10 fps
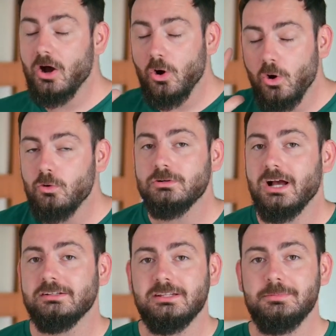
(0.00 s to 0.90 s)
a whole
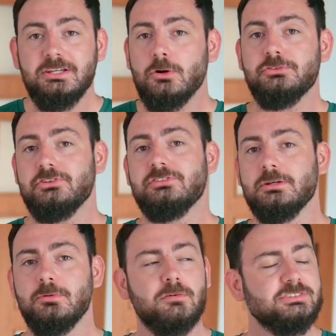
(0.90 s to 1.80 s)
goddamn
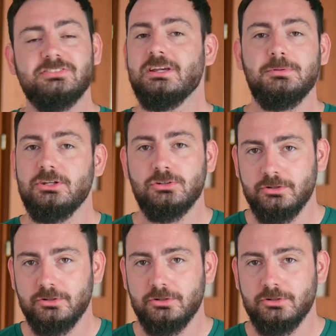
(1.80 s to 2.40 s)
ecosystem of the Skibidi